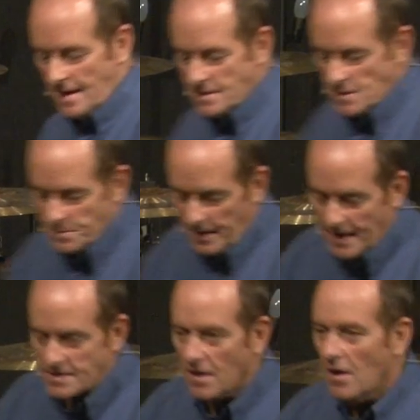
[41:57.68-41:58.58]
his
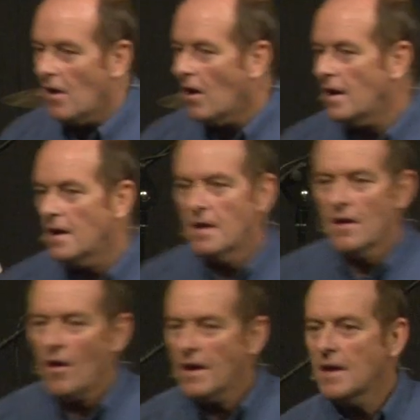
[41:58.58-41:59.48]
pastor.
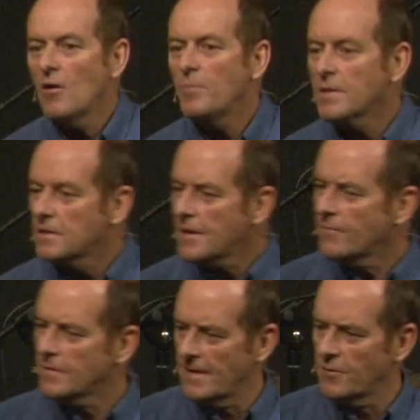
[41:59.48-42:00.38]
I cannot believe
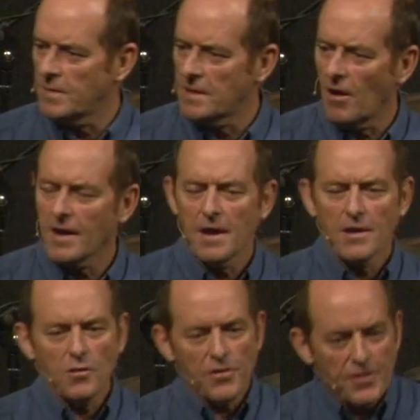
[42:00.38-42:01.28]
what that would be like.
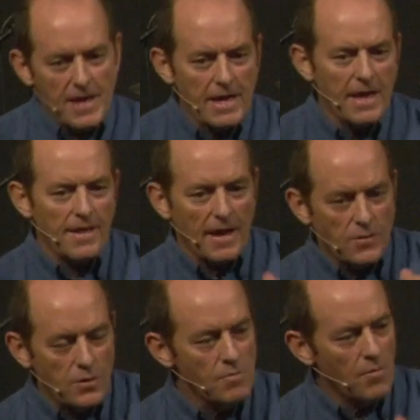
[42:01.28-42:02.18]
You're thinking that
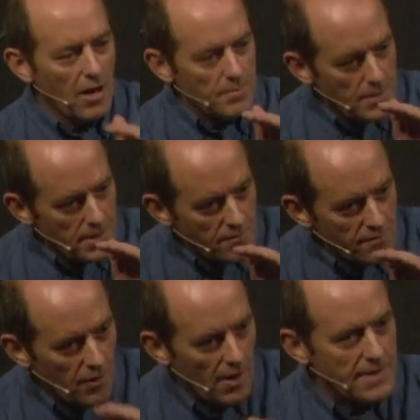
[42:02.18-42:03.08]
you might be
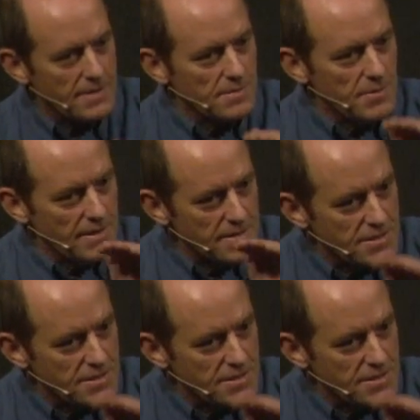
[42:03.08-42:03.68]
invited to be the